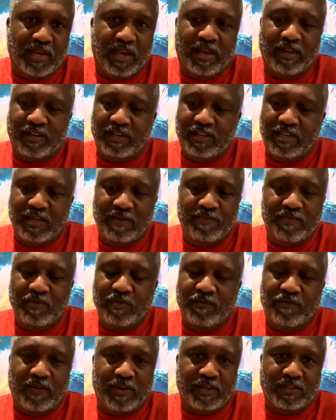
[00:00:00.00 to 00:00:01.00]
is designed to keep
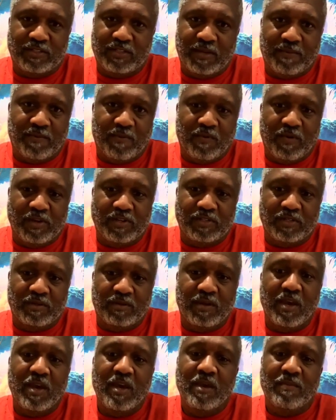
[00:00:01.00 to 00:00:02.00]
you in fucking
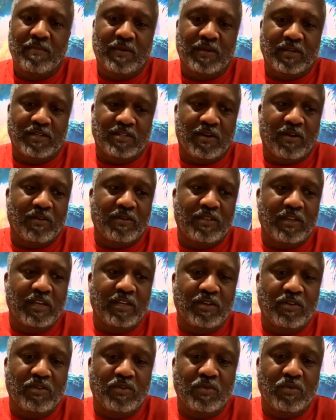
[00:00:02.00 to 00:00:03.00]
separation, because the only
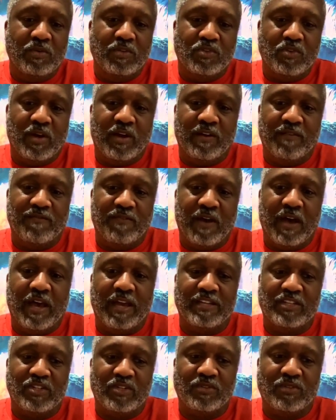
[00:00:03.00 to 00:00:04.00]
thing you do is trying to
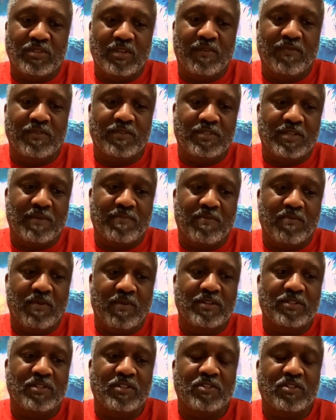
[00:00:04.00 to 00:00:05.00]
find yourself in
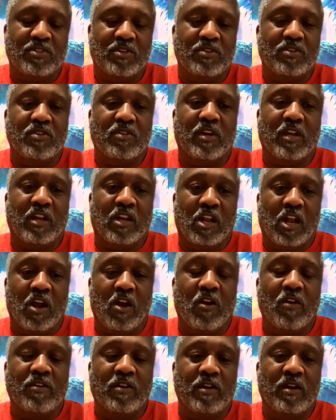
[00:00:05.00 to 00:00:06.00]
separation so you can
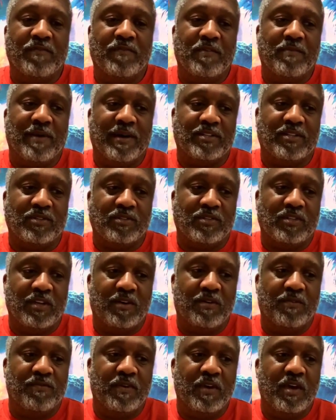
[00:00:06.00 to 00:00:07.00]
learn enough about
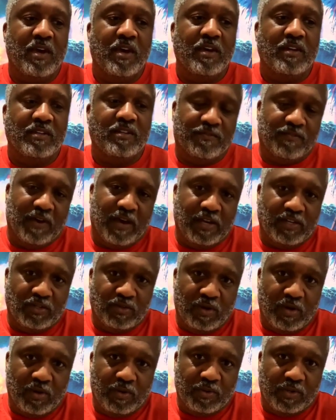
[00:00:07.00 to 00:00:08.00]
yourself to
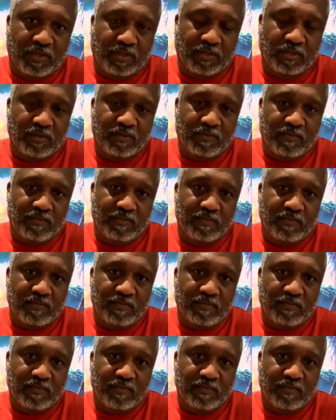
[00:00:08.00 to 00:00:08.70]
find your wholeness.